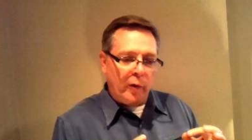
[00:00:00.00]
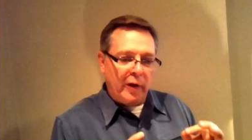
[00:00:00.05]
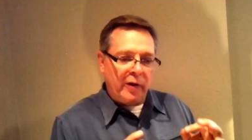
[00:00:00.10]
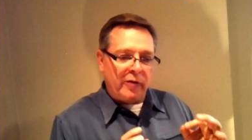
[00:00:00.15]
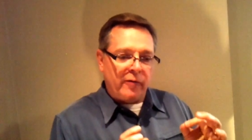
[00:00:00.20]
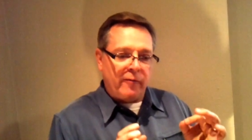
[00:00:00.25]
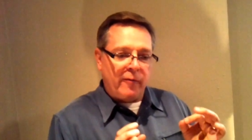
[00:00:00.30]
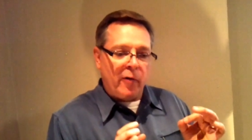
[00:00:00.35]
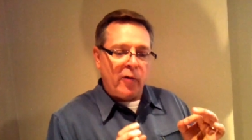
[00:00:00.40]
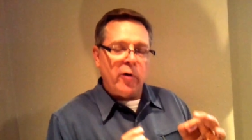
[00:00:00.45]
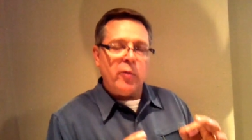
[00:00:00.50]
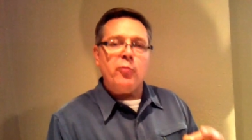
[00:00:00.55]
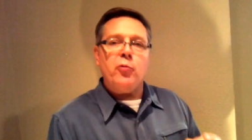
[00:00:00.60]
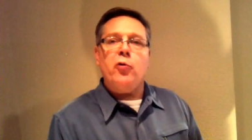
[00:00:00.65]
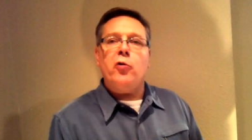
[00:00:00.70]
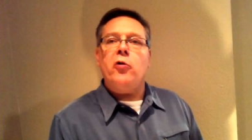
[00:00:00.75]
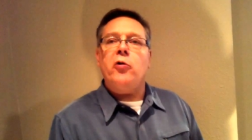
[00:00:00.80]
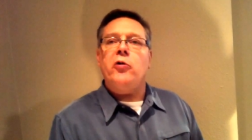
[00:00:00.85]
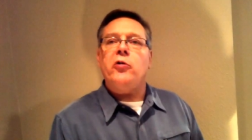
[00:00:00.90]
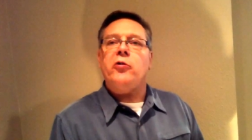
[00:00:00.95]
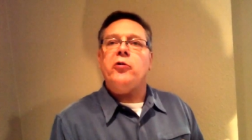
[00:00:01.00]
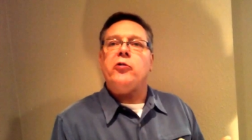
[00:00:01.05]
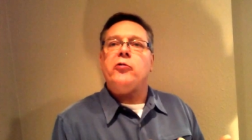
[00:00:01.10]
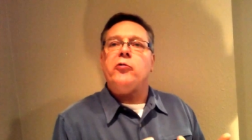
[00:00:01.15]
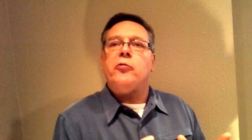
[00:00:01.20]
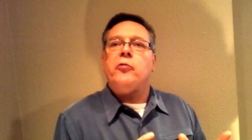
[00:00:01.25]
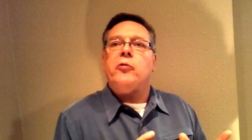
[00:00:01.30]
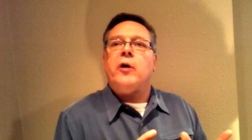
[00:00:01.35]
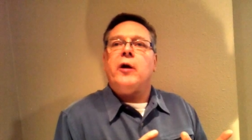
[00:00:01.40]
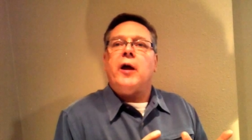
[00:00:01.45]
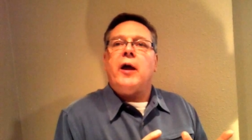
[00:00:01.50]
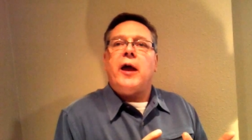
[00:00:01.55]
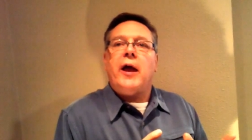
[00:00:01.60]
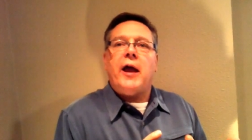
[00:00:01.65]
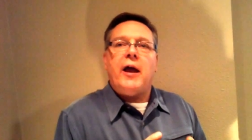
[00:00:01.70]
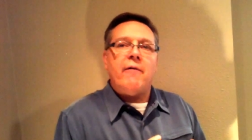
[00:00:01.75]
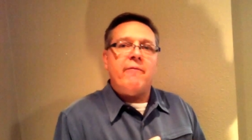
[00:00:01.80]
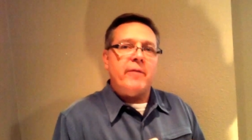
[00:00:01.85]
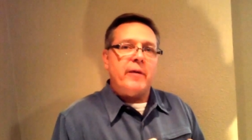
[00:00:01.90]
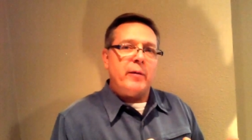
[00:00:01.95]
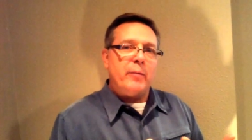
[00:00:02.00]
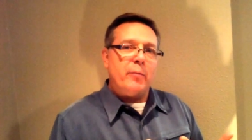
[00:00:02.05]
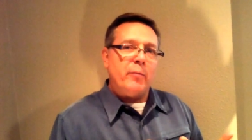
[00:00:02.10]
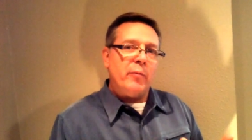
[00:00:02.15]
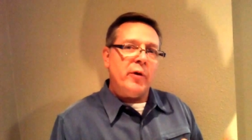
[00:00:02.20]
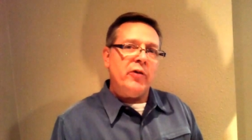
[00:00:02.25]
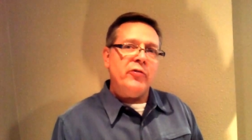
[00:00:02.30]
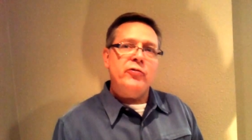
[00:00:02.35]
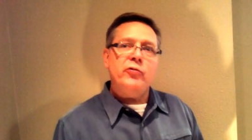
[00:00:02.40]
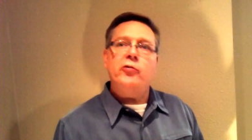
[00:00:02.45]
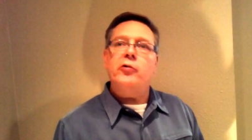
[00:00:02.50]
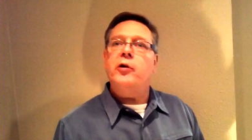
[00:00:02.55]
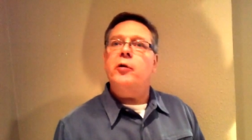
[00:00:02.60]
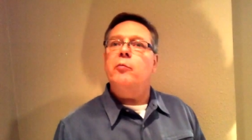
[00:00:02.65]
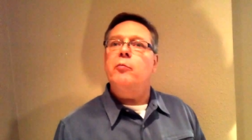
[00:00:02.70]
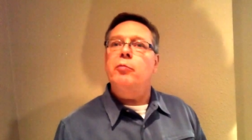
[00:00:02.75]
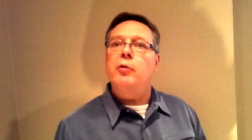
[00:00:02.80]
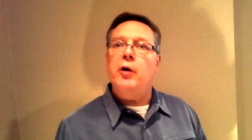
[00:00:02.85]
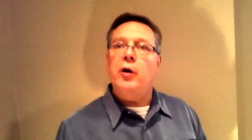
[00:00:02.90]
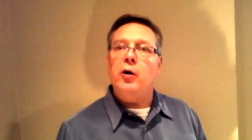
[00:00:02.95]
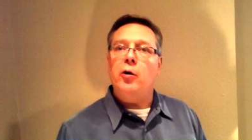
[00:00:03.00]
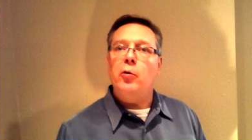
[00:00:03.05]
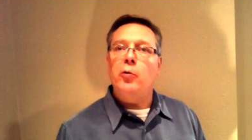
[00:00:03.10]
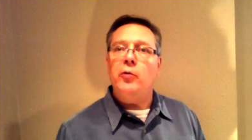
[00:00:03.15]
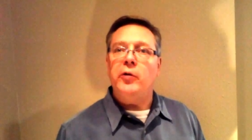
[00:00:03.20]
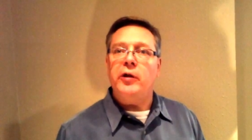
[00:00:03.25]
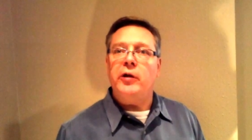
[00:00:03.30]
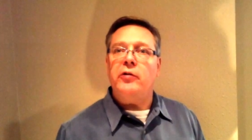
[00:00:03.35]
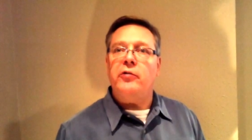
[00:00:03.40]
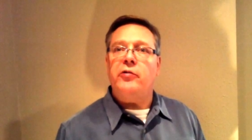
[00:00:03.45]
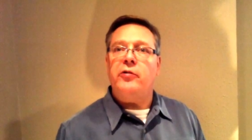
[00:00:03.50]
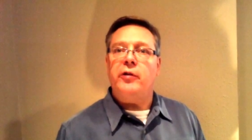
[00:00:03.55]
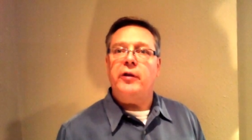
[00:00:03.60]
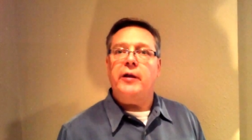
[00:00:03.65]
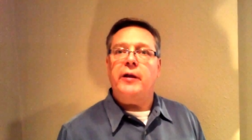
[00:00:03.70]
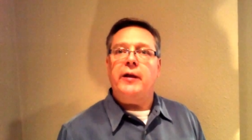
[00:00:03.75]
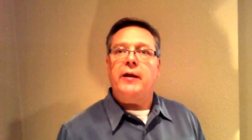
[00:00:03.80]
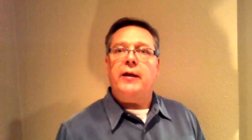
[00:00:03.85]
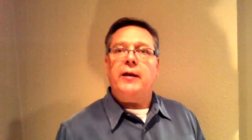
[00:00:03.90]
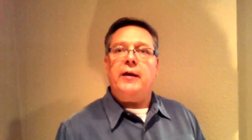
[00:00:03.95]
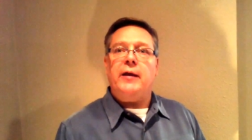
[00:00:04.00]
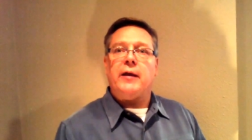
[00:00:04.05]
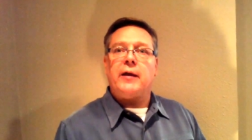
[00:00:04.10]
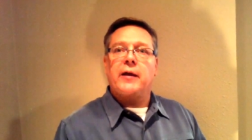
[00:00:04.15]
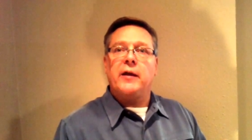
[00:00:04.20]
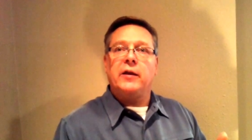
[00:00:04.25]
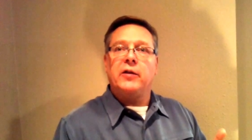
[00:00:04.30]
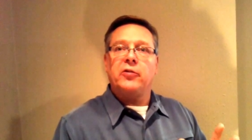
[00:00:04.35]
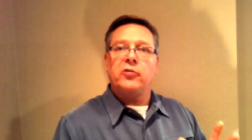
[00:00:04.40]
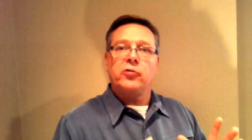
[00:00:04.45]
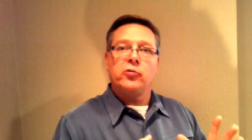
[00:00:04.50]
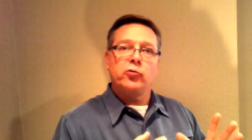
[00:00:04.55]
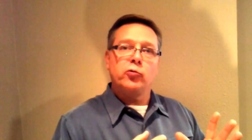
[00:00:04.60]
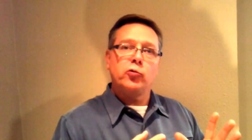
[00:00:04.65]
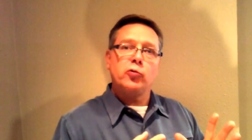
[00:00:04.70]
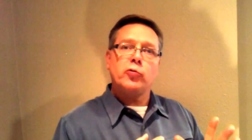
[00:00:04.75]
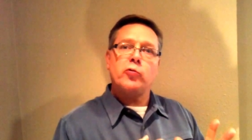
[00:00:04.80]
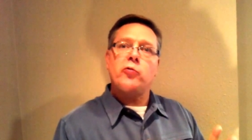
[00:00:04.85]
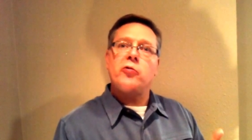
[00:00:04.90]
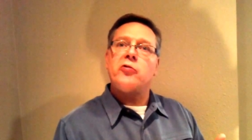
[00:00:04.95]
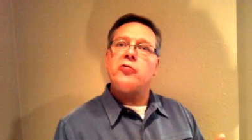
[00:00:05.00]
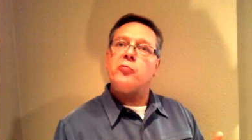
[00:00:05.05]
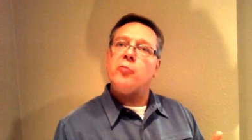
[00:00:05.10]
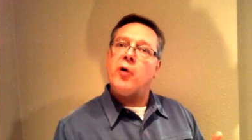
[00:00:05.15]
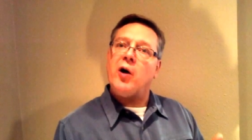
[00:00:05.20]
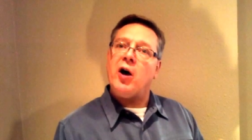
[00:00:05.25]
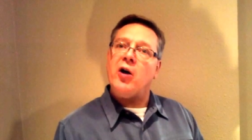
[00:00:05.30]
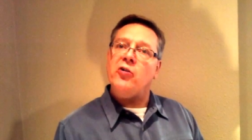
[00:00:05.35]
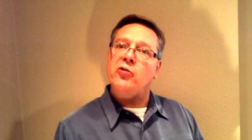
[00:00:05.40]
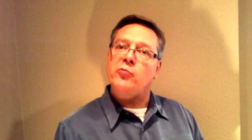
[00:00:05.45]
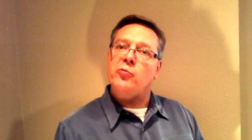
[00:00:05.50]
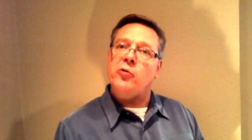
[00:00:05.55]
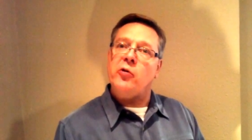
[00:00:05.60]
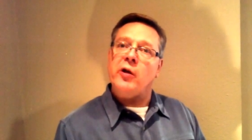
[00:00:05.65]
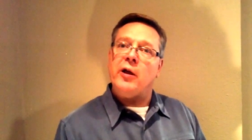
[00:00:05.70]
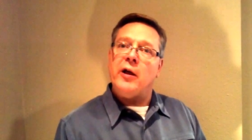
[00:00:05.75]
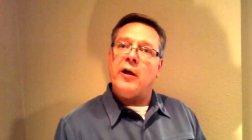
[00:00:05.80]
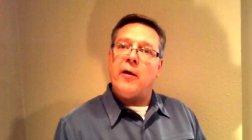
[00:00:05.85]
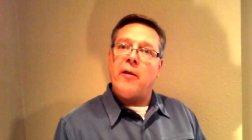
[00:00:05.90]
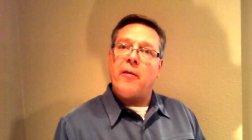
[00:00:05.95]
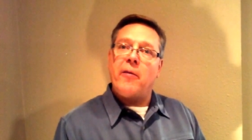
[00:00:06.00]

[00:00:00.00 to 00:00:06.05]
it's very important to have the muscle component in as neutral as possible.